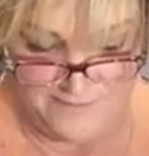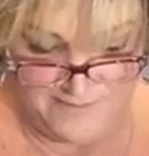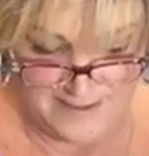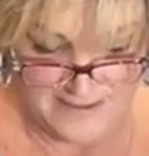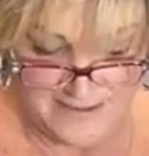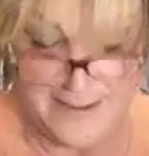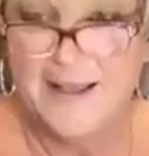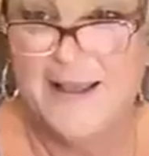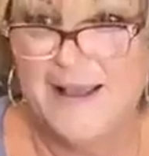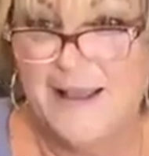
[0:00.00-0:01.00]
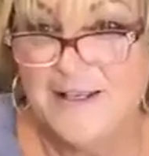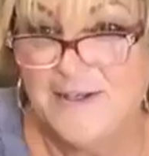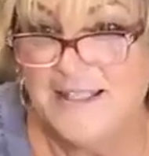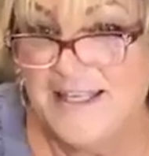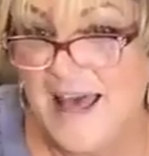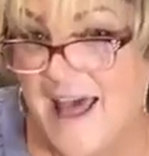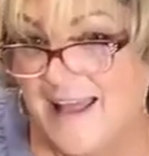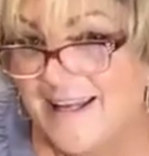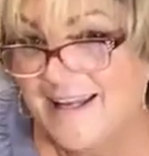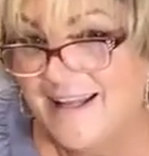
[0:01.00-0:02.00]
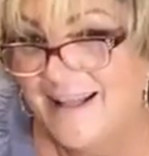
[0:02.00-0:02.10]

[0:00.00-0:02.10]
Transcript: Perfect. Can you see that?